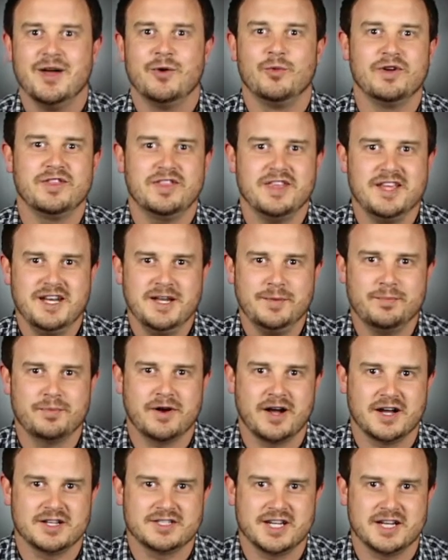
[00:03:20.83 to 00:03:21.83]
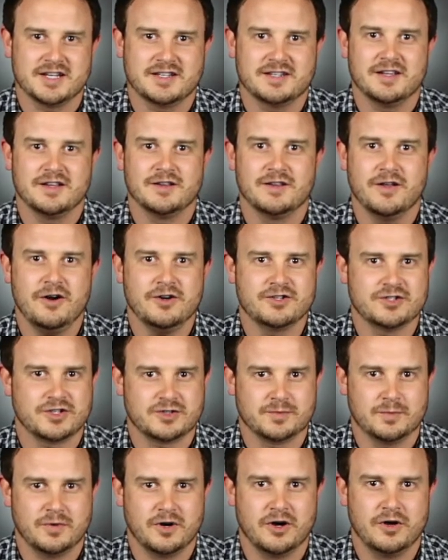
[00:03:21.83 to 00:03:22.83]
With any project, large or
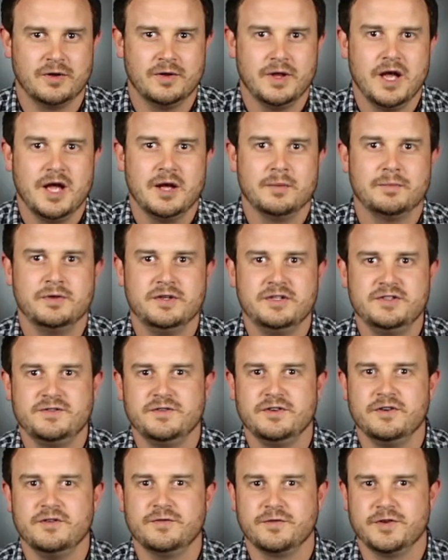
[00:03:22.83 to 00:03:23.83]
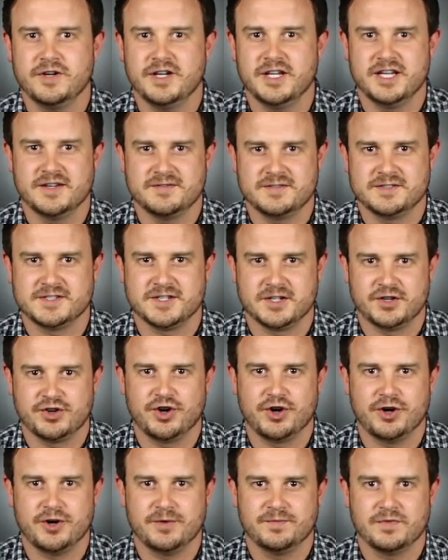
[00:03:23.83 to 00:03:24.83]
small, please feel free to give us a
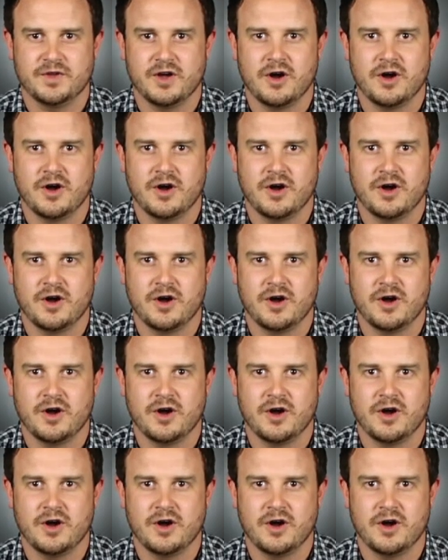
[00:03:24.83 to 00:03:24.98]
call.